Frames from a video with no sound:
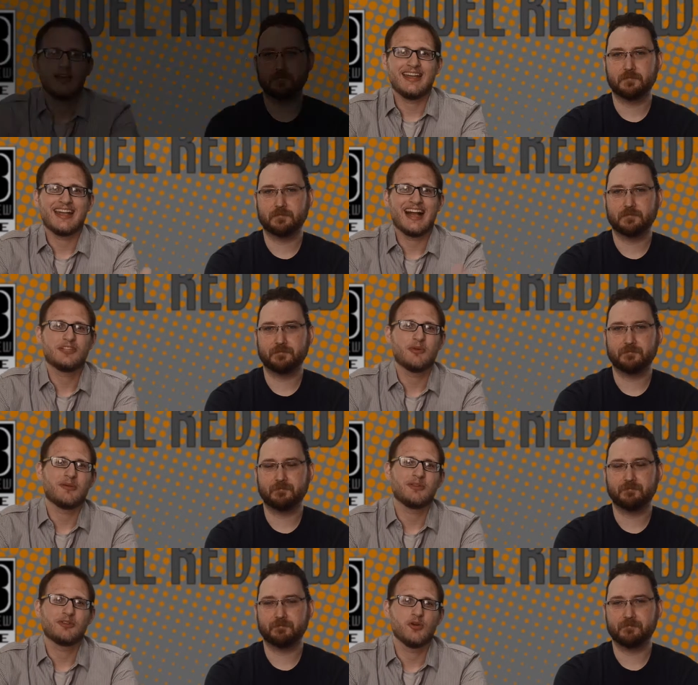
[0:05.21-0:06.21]
Speaker 1: Hey guys,
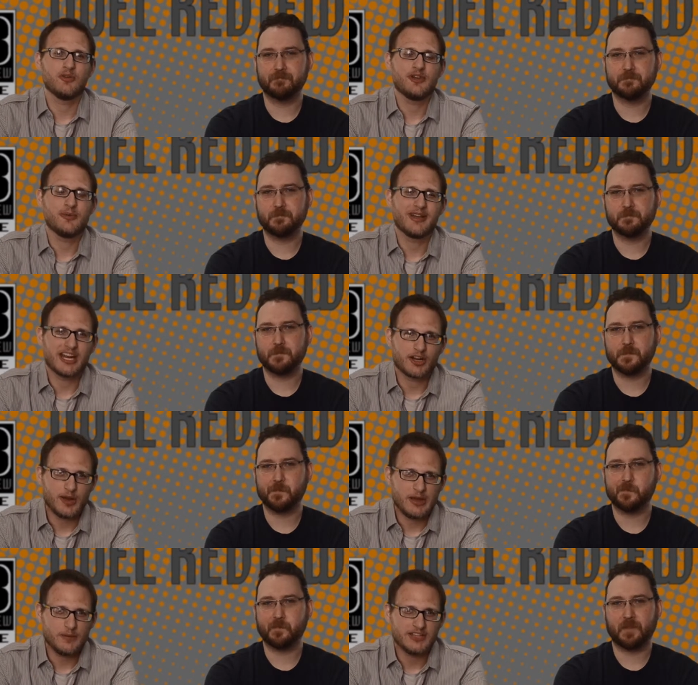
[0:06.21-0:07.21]
welcome to Duel Review. We got a
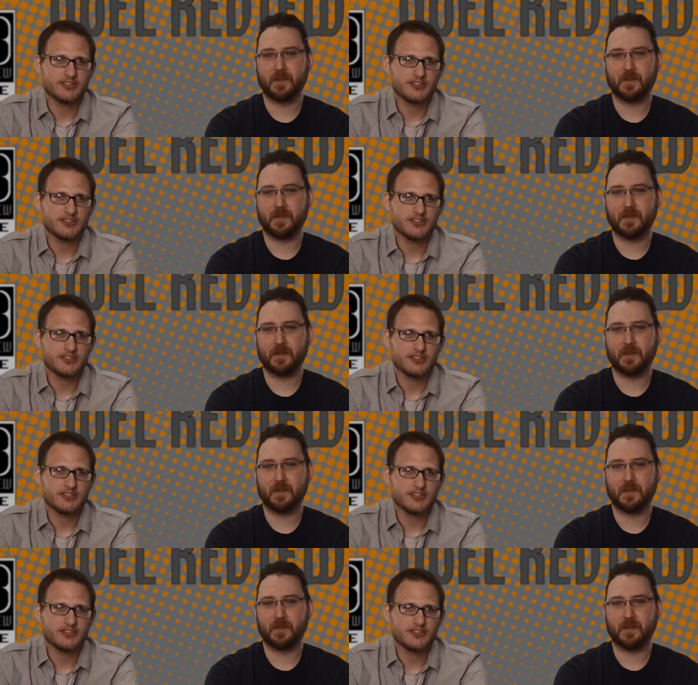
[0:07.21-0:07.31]
great week,